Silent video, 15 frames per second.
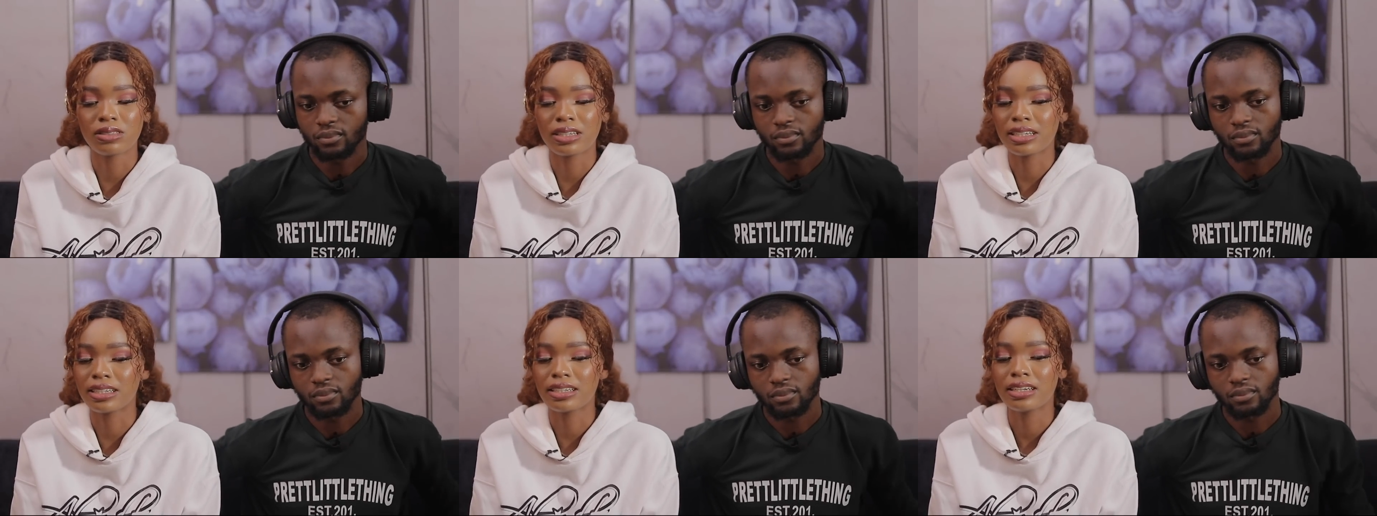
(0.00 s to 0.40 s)

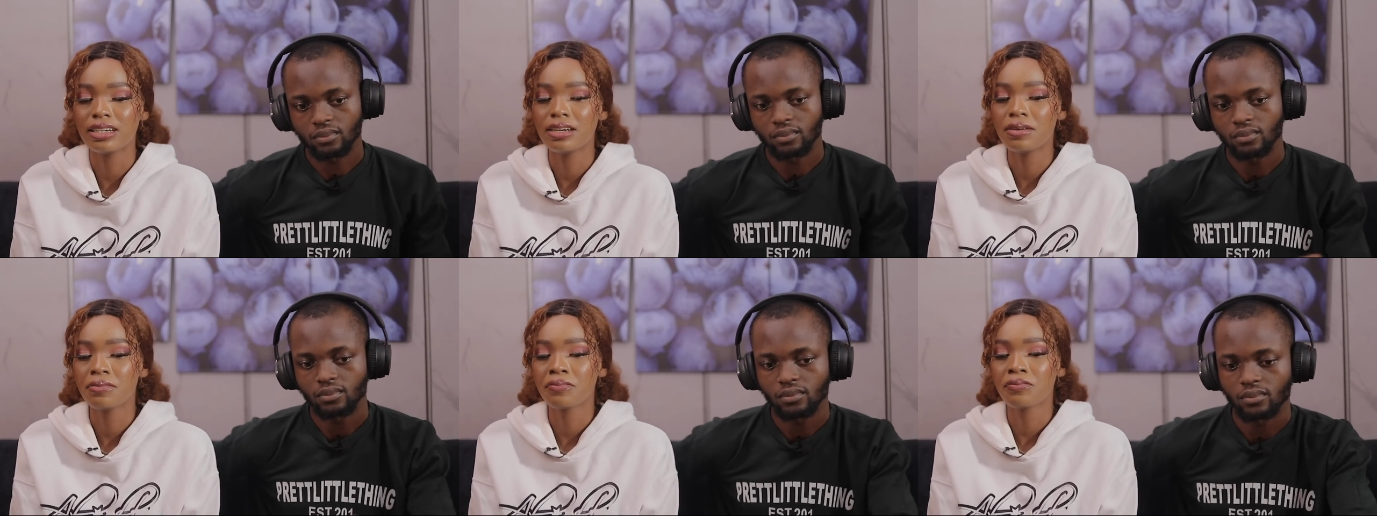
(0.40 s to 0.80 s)
Speaker 1: Like
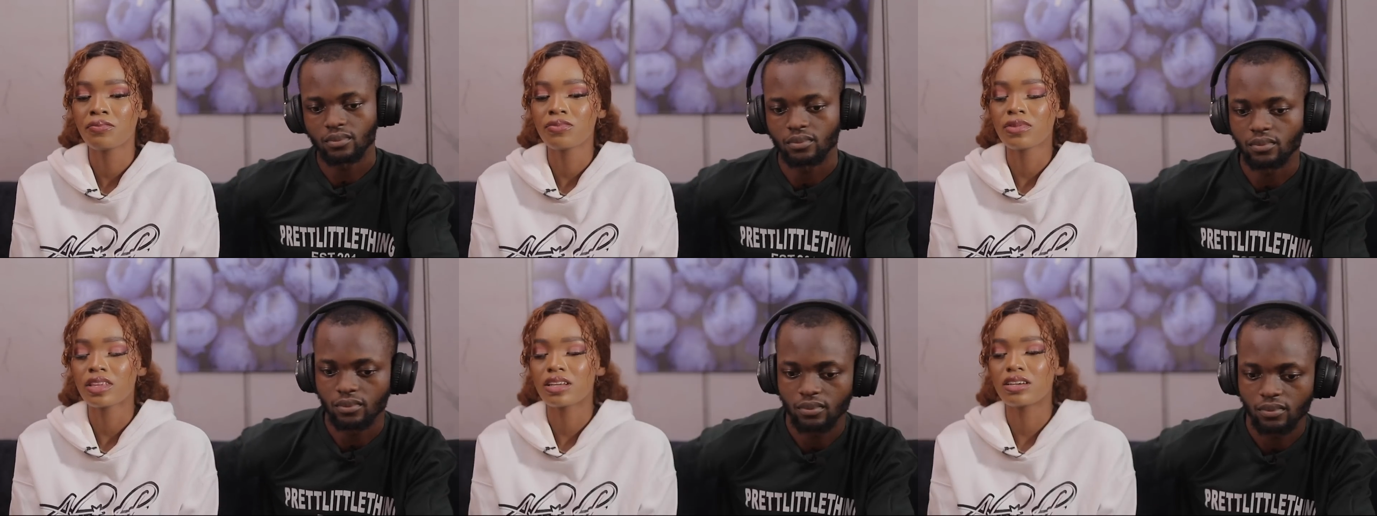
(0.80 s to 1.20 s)

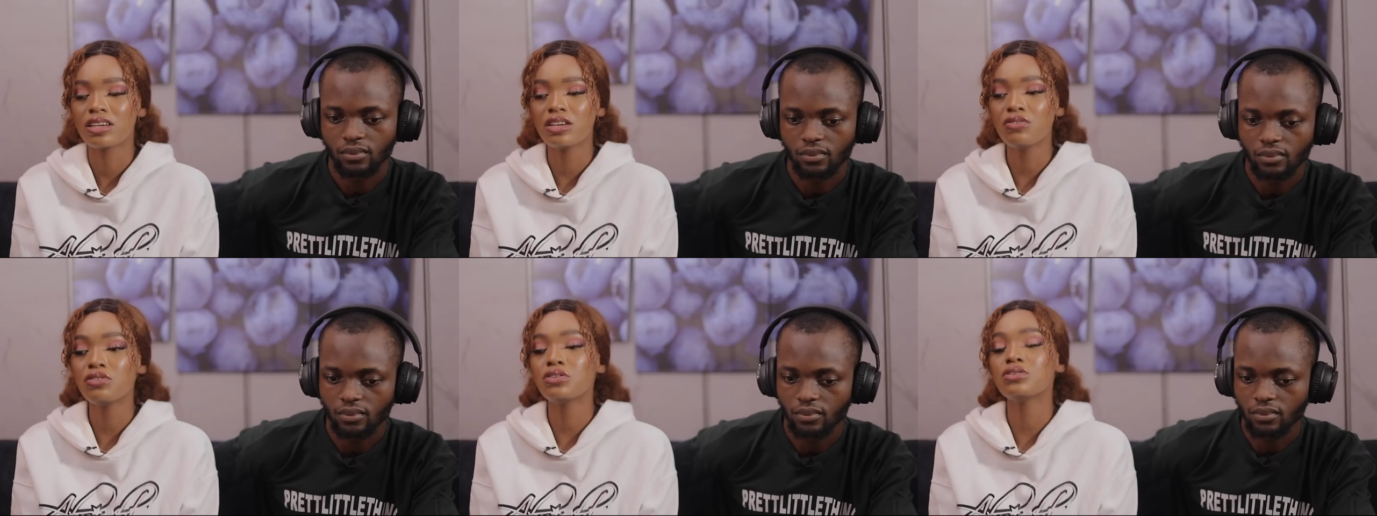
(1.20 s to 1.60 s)

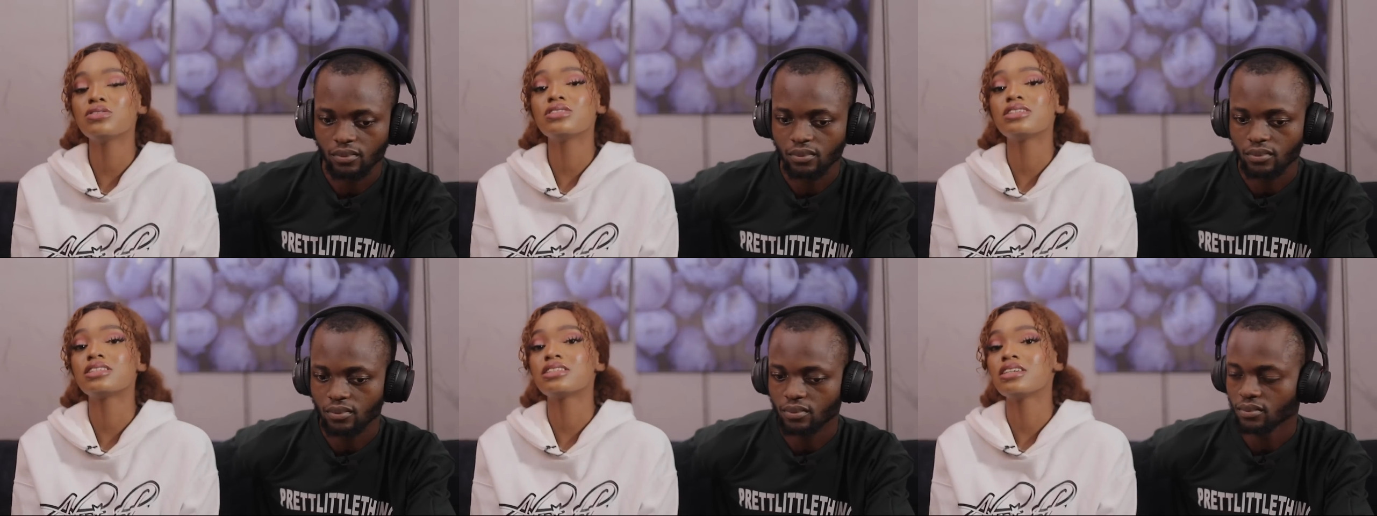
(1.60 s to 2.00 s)
if you
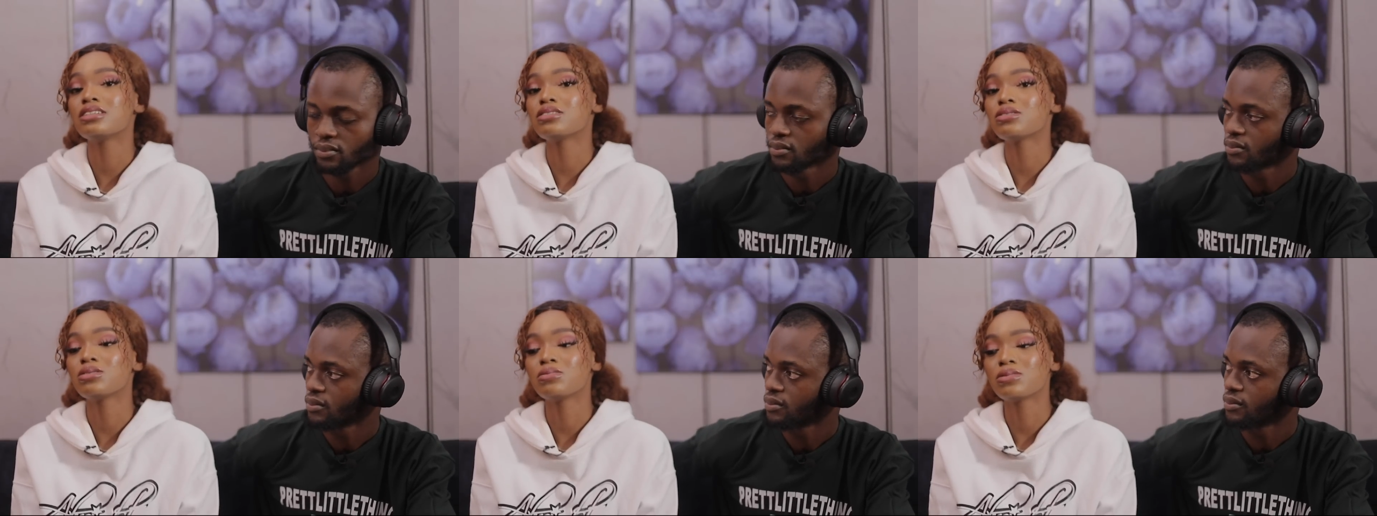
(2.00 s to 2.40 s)
don't
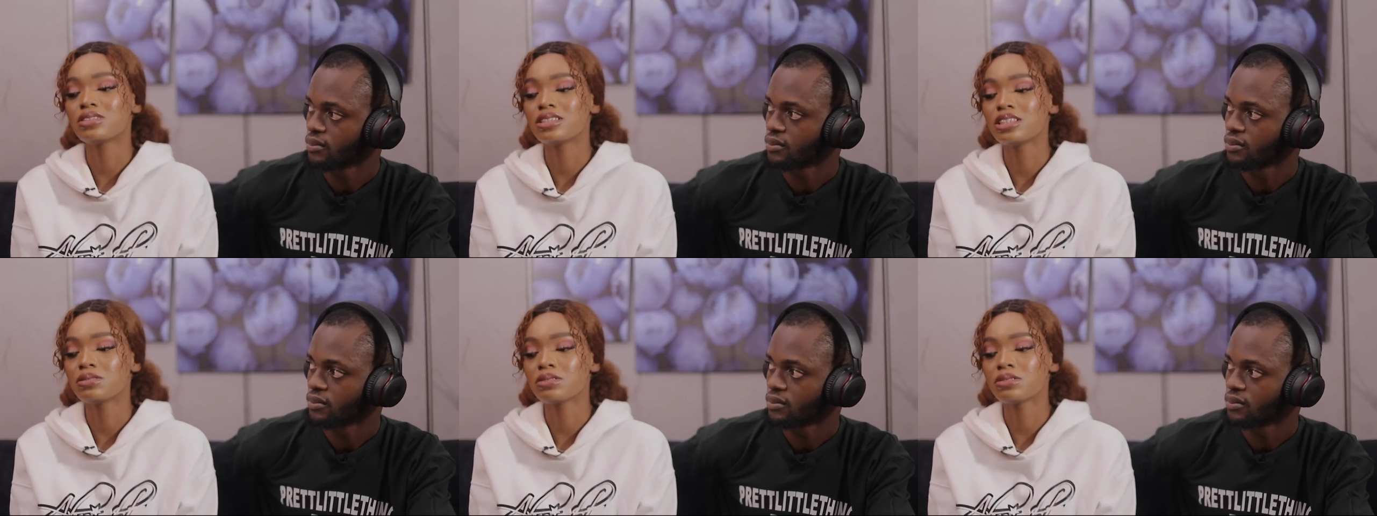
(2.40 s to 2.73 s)
understand something,